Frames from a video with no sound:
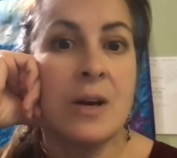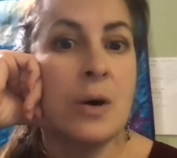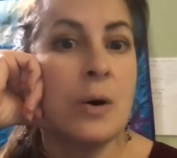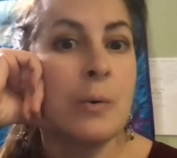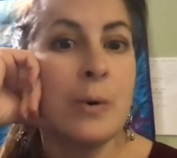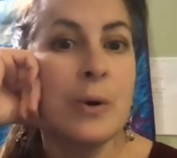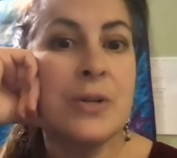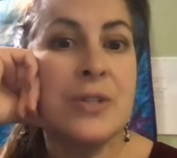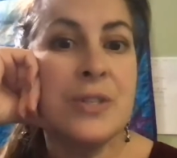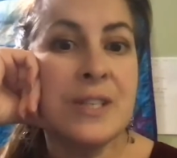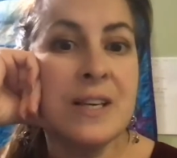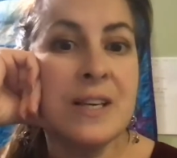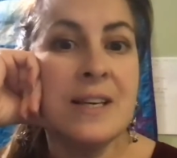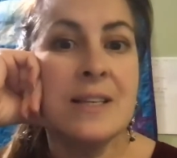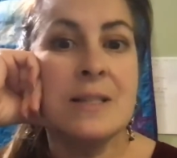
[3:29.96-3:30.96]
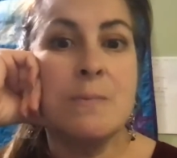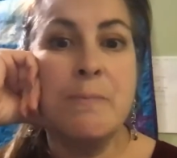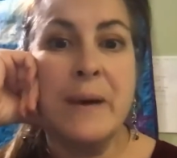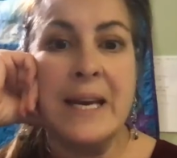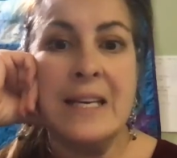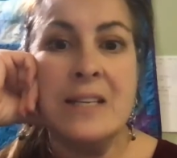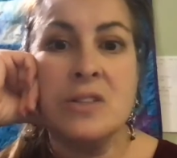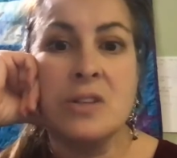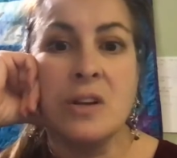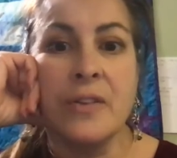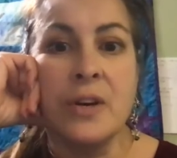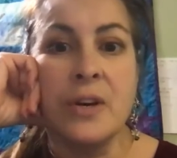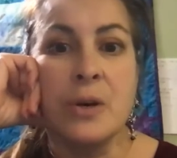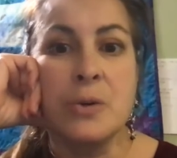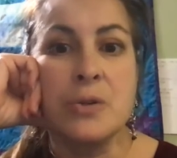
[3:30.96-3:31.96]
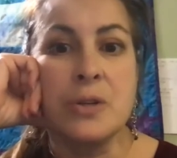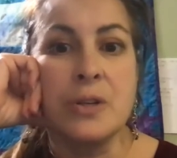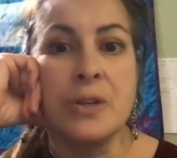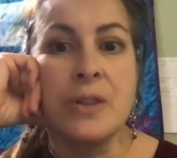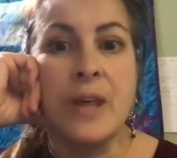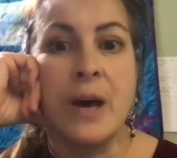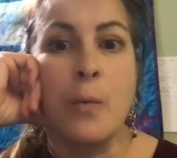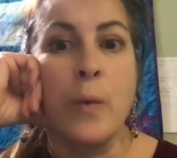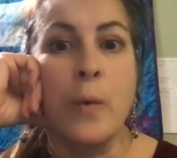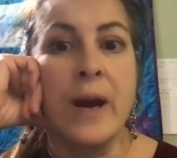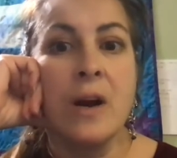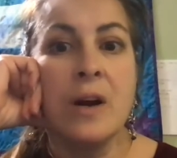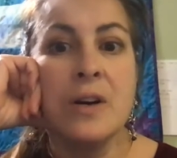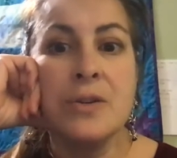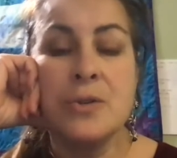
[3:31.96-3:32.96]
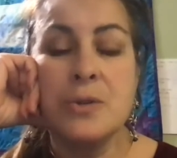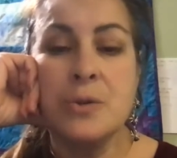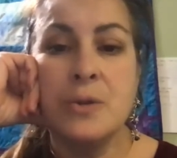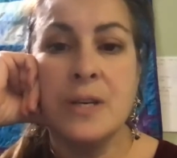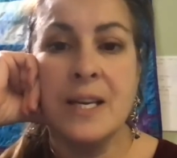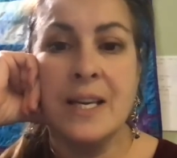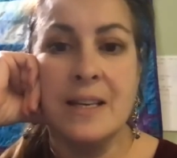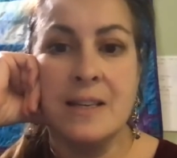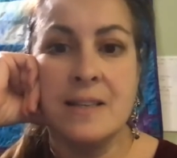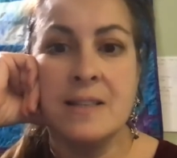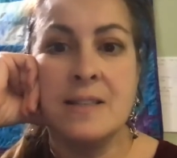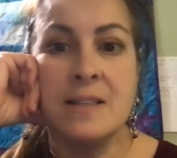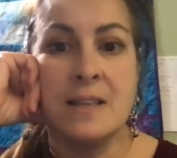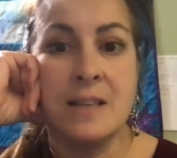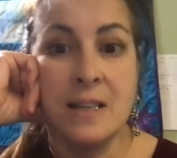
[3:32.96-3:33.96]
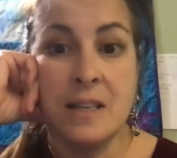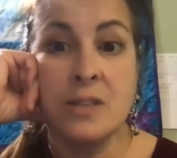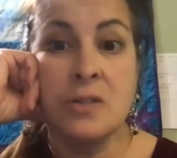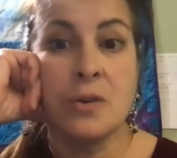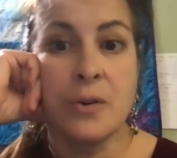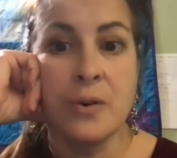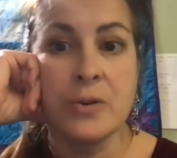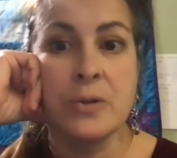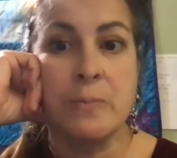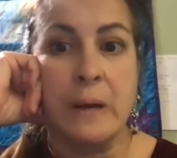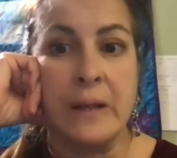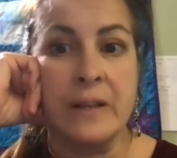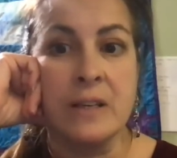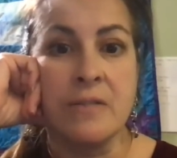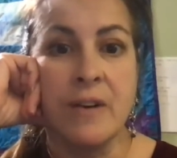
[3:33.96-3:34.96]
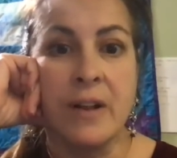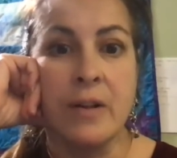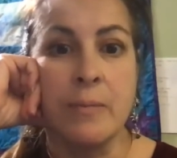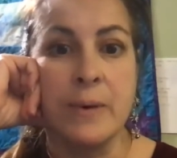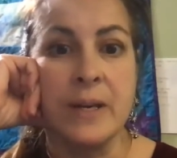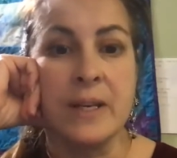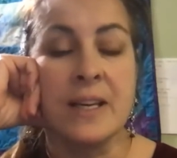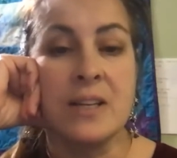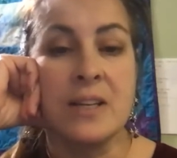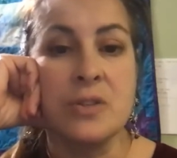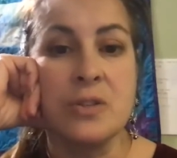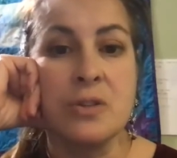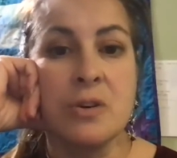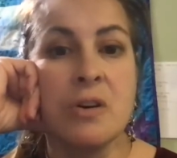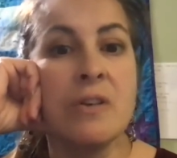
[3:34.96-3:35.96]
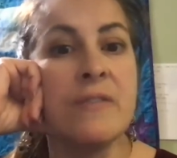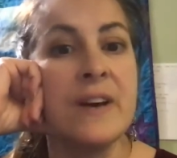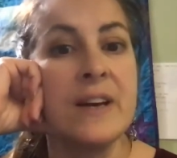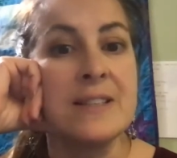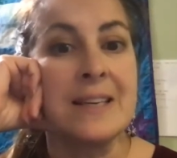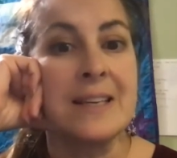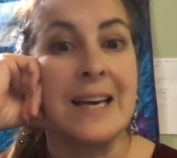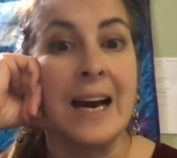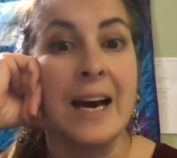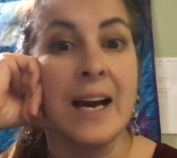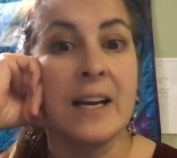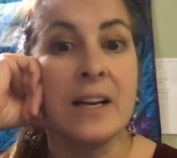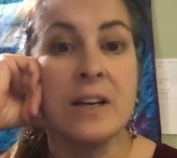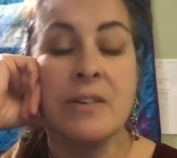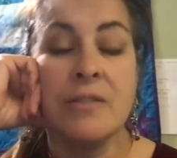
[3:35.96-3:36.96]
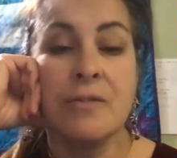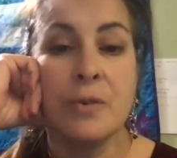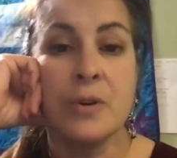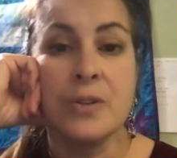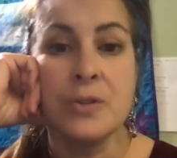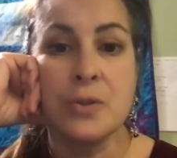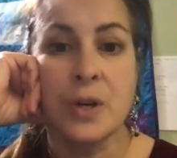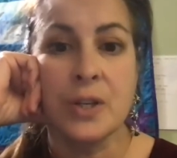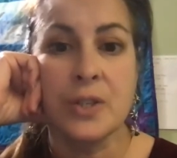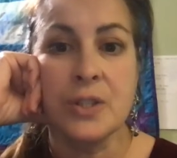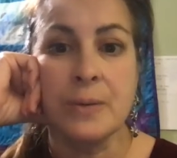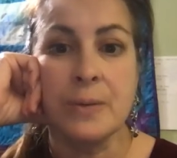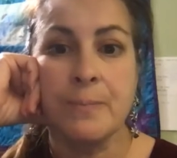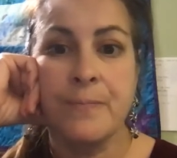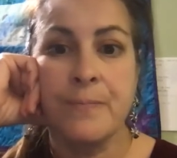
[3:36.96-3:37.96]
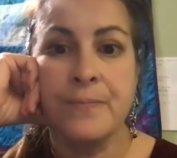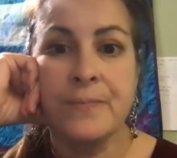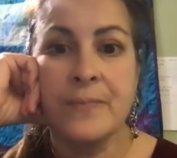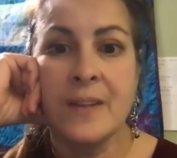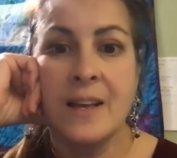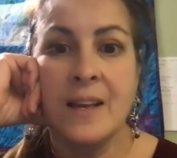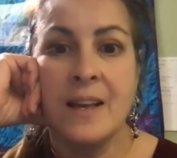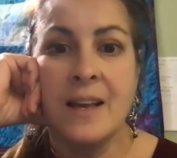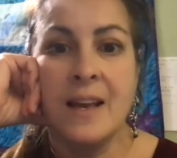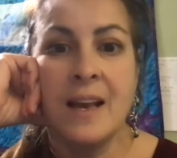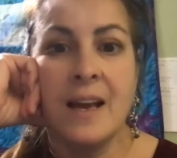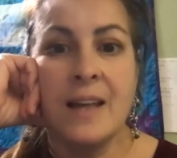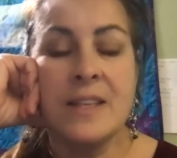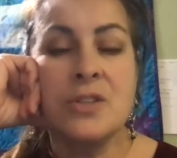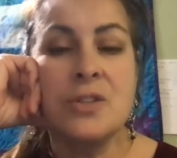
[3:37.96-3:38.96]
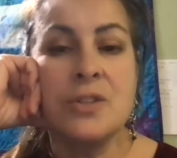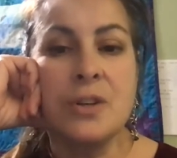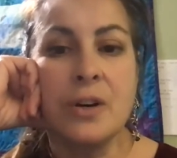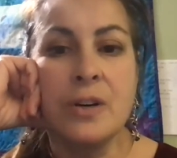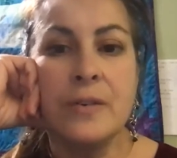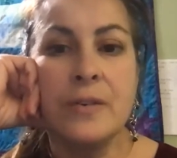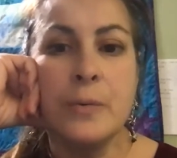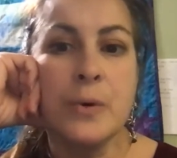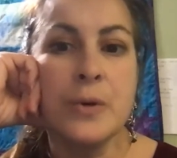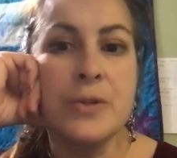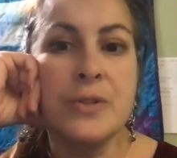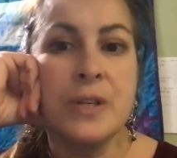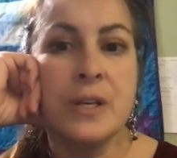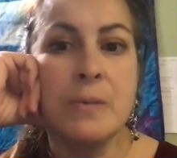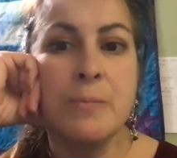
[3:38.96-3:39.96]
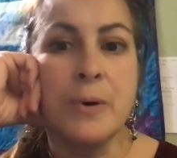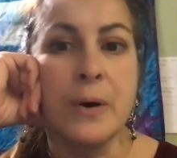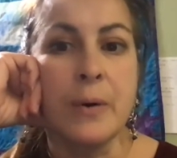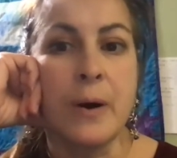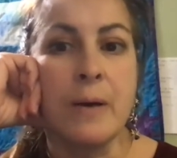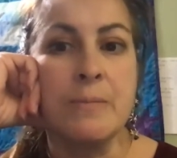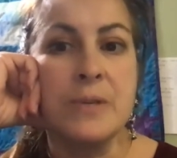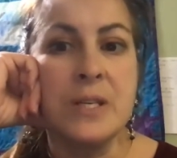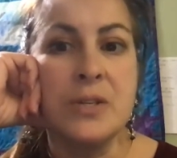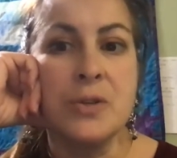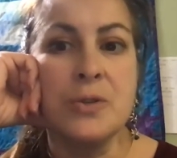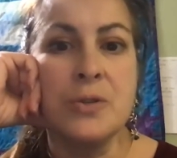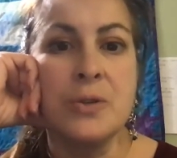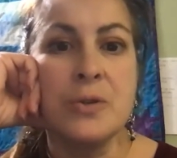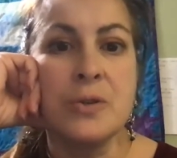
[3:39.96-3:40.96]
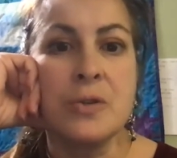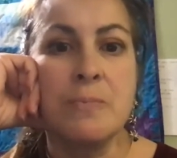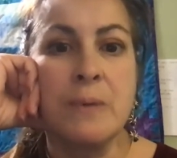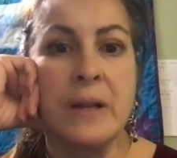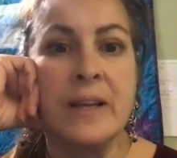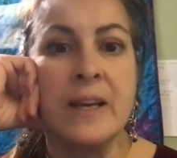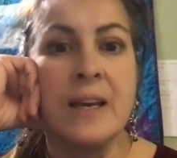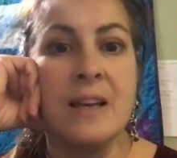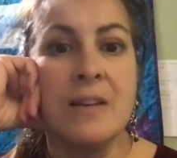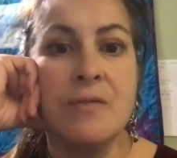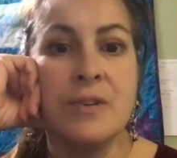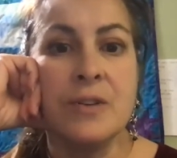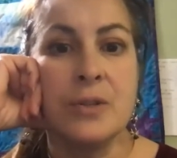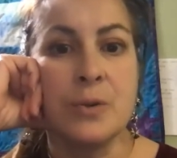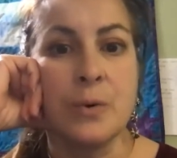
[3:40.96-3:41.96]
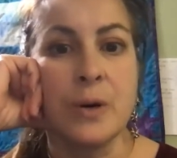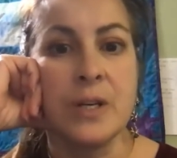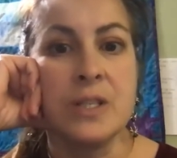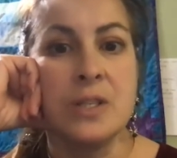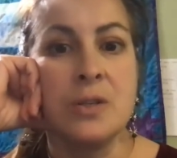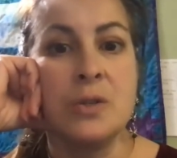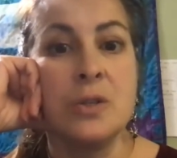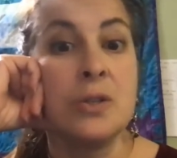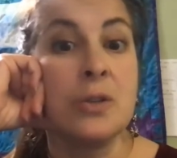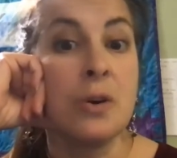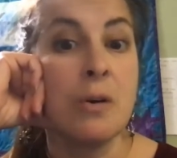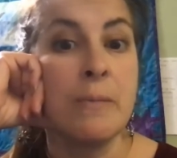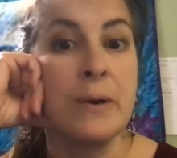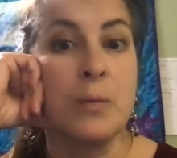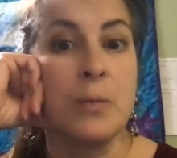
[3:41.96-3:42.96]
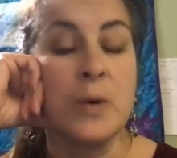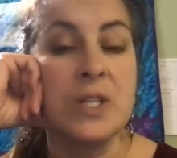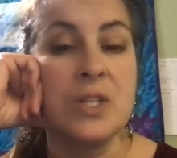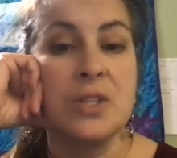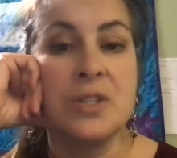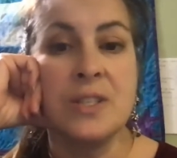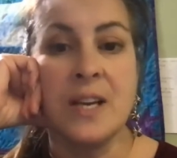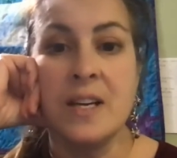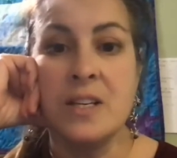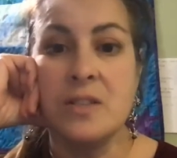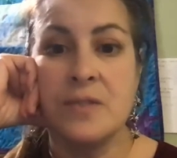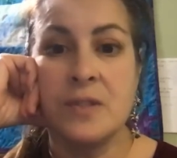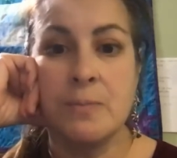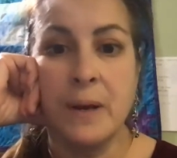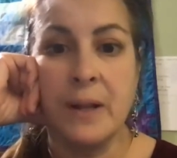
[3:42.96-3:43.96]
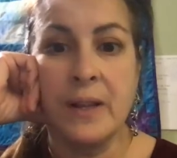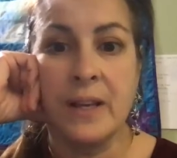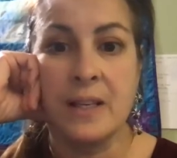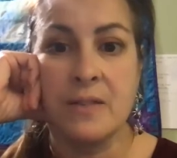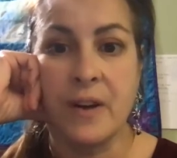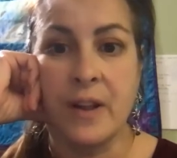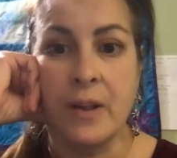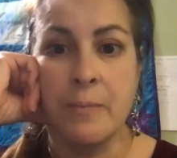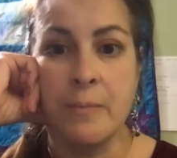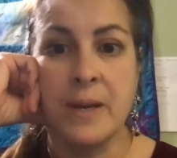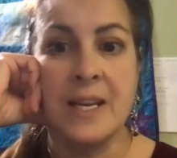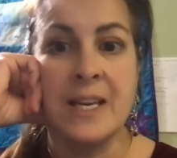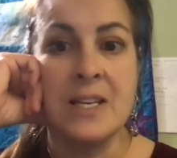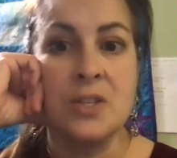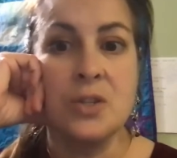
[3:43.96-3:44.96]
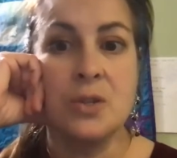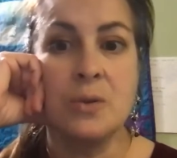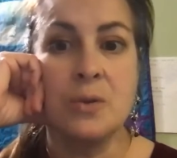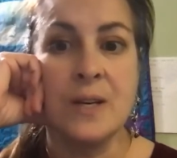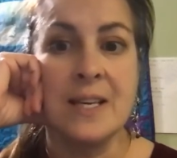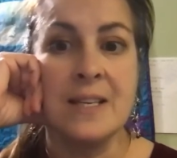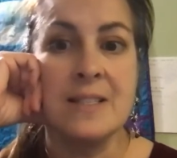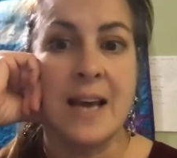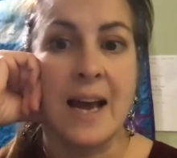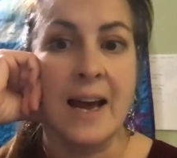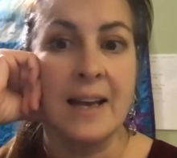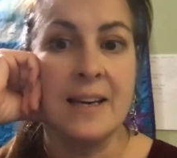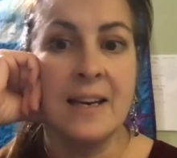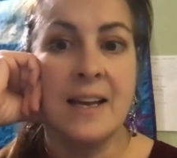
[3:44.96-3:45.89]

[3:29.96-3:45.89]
Word study is based on the notion that where a student is in his or her spelling development can serve as a guide for instruction. At the start of a word study program, teachers use a spelling inventory to determine which stage of spelling development each student is at,